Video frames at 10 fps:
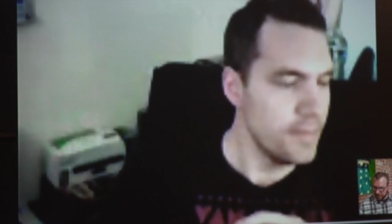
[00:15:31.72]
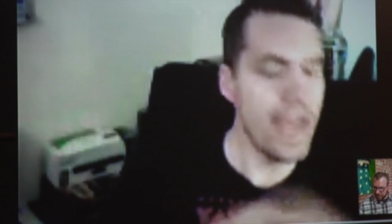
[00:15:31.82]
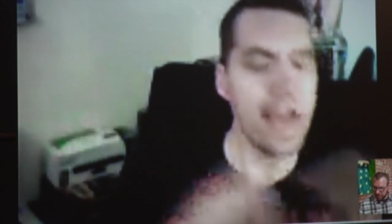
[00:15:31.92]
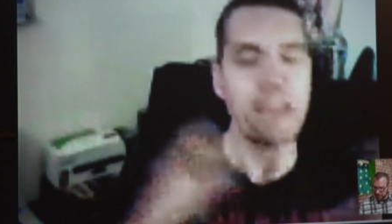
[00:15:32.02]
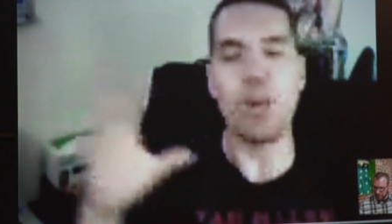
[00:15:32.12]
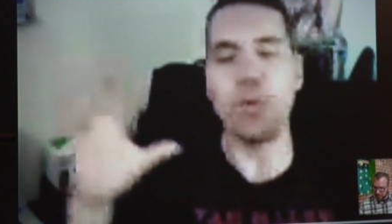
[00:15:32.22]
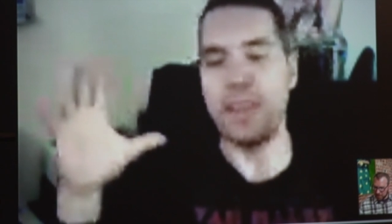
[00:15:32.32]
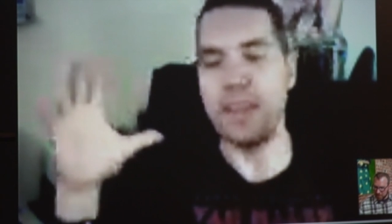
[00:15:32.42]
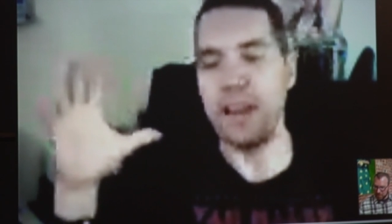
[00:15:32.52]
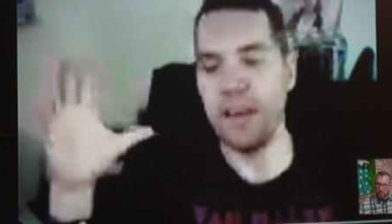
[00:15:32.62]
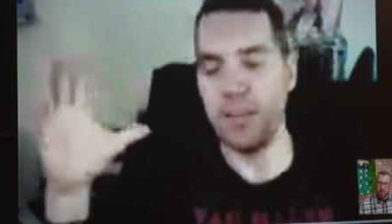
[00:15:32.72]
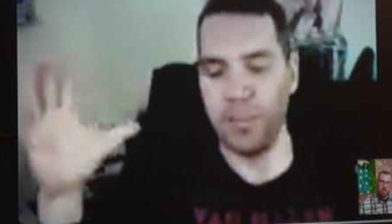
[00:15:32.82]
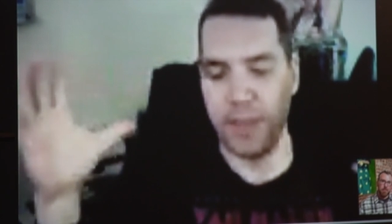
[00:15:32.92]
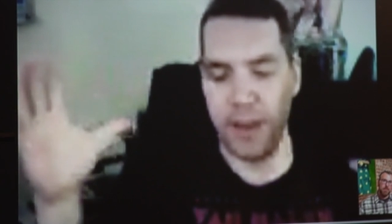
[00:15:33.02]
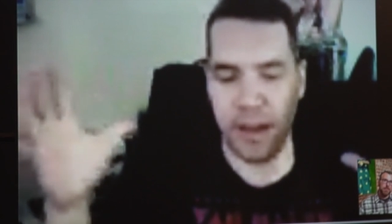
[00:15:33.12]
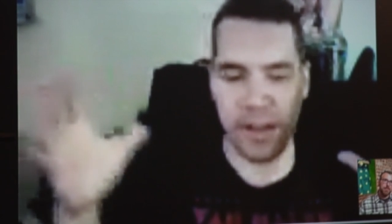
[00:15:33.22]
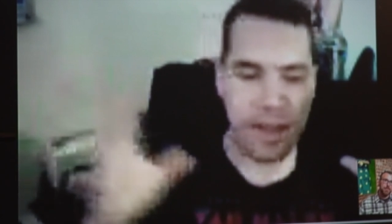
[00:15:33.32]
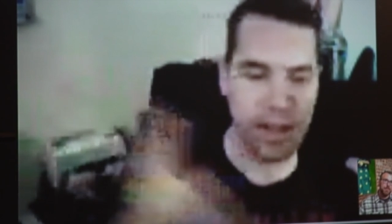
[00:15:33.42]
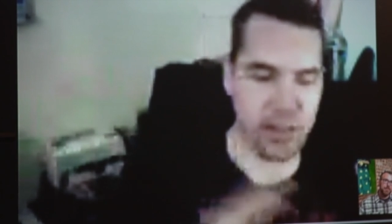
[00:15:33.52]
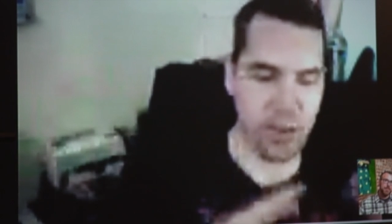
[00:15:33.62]
Yeah, so the um, the
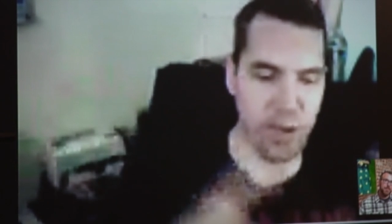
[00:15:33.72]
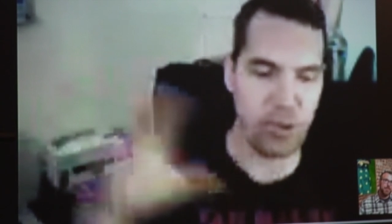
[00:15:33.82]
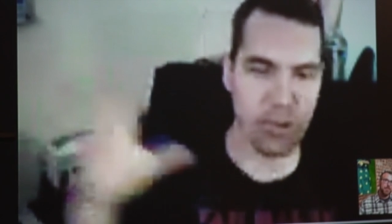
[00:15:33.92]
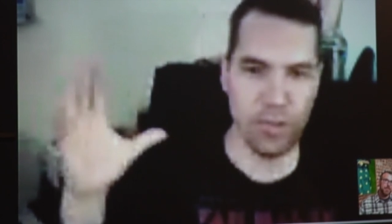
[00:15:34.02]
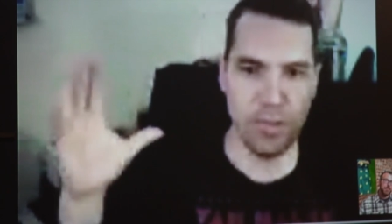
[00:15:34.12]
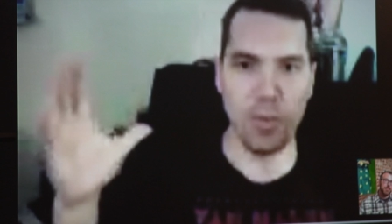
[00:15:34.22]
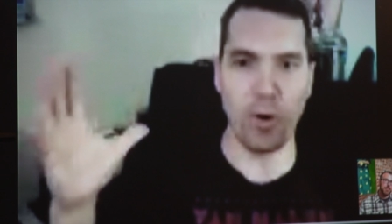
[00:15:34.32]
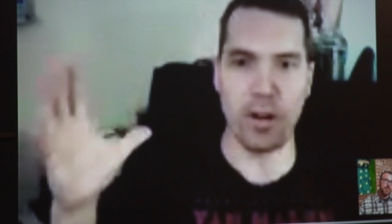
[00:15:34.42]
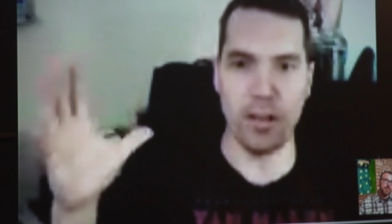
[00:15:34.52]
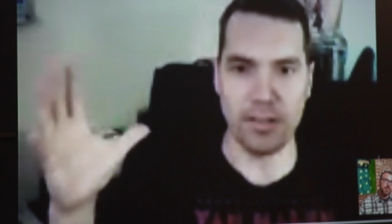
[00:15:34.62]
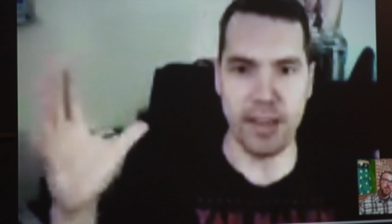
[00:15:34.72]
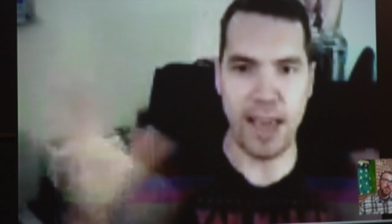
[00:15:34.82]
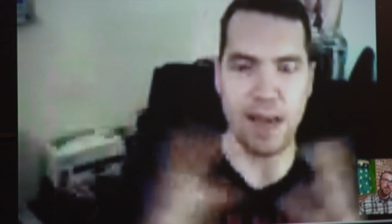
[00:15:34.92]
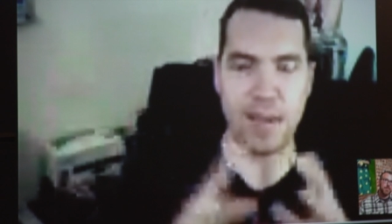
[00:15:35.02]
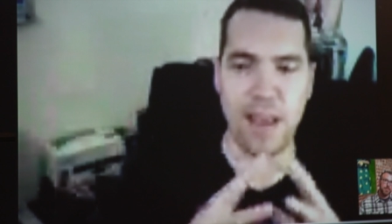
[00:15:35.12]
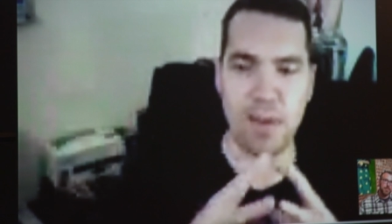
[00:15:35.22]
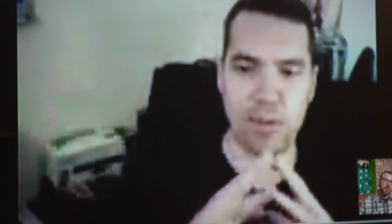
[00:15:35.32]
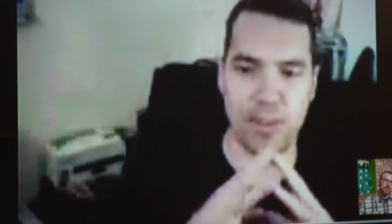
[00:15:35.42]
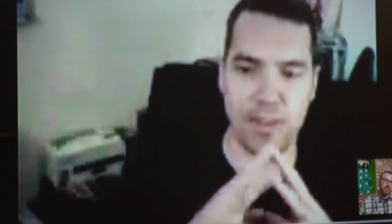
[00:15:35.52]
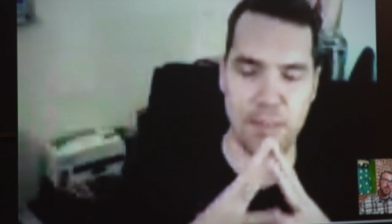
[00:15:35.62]
the soldier memorial. Yeah, I mean that
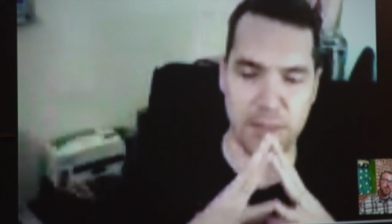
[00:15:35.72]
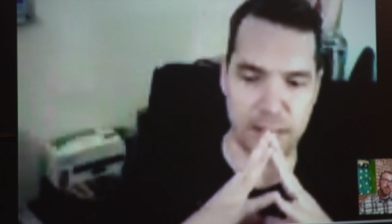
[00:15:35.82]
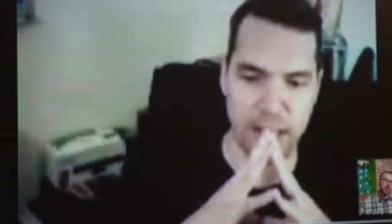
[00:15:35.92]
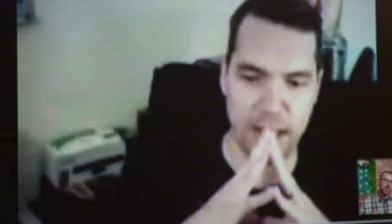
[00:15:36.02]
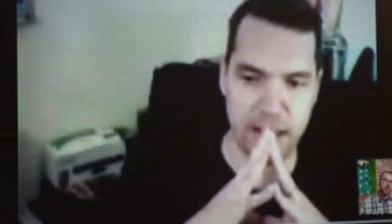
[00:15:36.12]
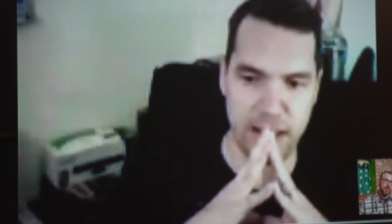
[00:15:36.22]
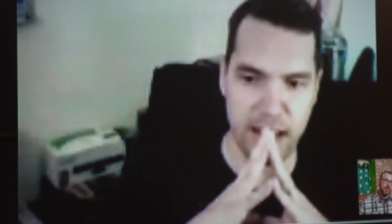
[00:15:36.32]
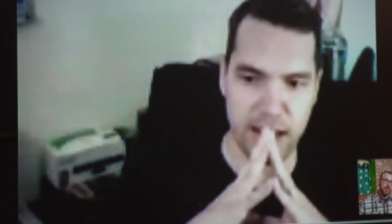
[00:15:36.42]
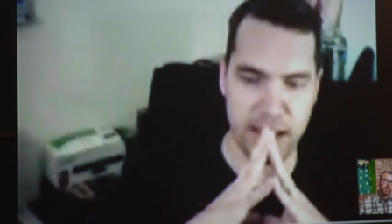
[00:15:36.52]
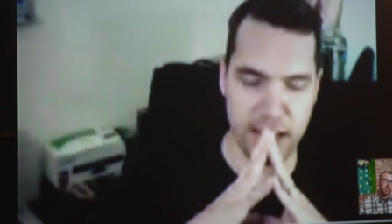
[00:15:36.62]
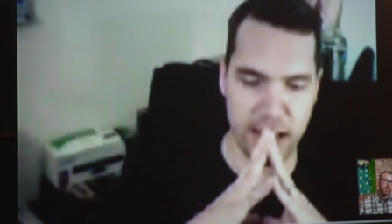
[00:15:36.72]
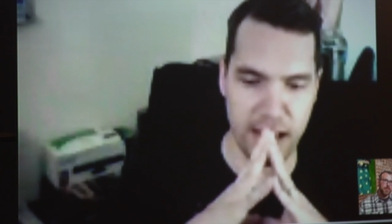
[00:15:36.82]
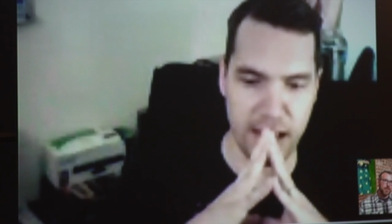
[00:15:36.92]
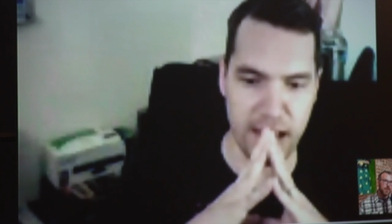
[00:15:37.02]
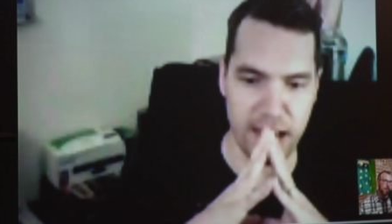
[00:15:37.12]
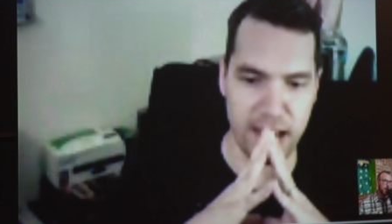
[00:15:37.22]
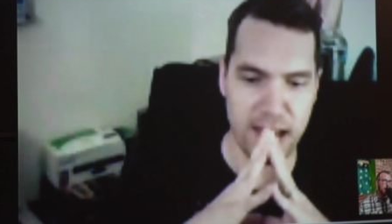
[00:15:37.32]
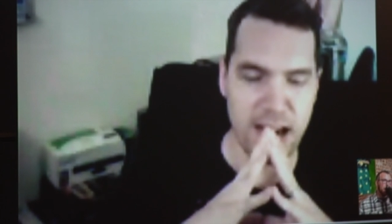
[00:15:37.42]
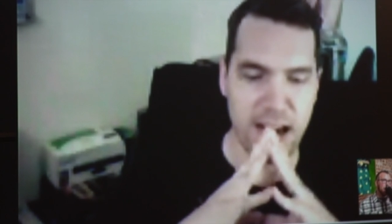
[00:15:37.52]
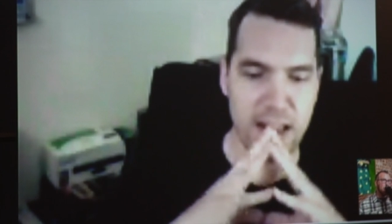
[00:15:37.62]
was something that that uh,
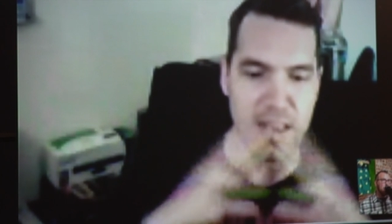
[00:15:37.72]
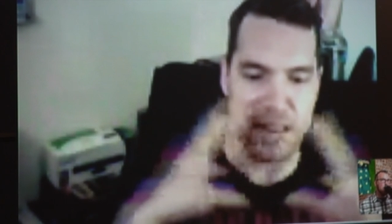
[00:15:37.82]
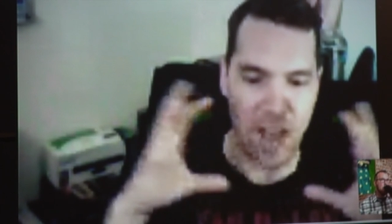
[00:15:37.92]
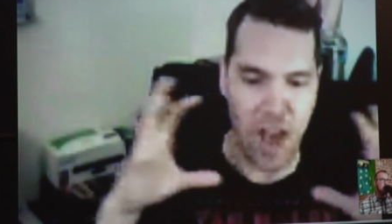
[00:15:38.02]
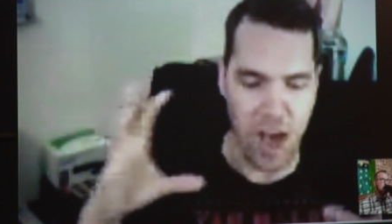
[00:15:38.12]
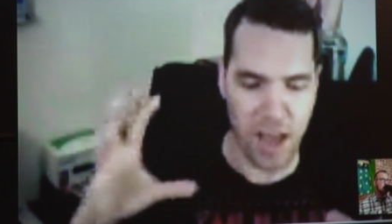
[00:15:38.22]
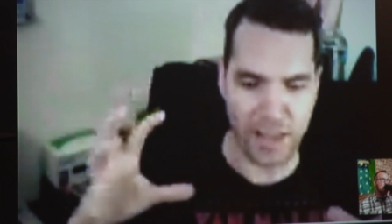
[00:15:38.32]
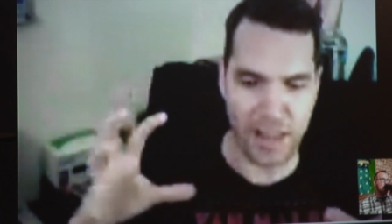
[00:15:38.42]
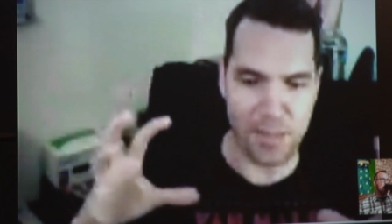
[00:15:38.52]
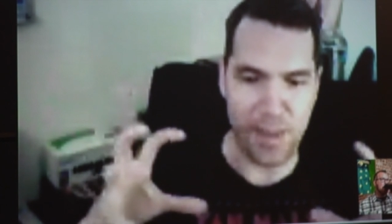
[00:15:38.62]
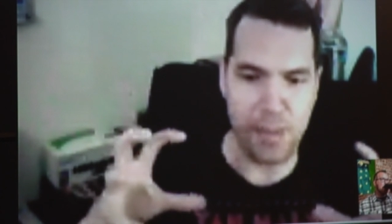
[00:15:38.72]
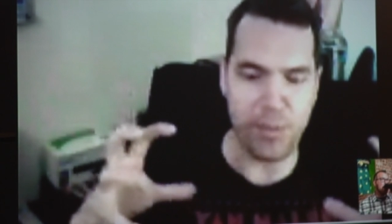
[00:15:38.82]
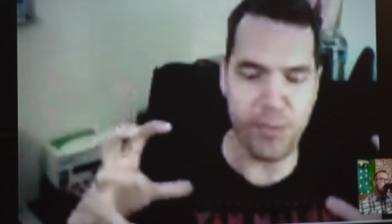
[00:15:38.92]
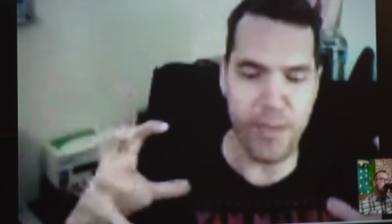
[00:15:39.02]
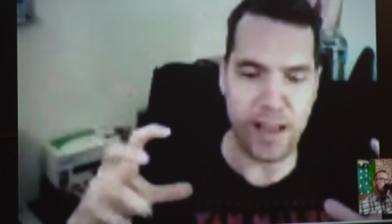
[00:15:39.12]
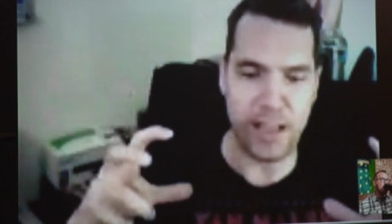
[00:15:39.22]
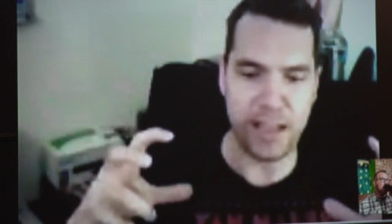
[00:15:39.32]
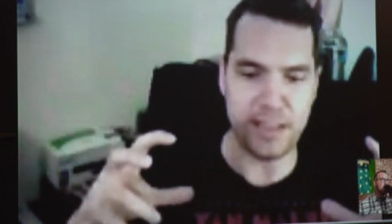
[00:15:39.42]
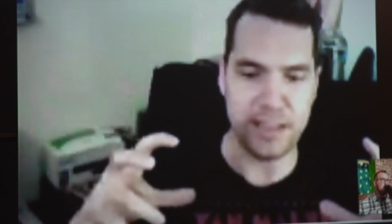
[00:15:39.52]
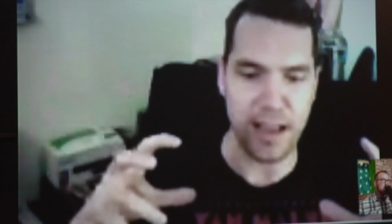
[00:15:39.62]
is oddly people
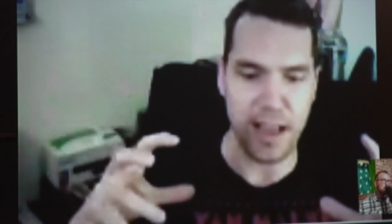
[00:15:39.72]
find.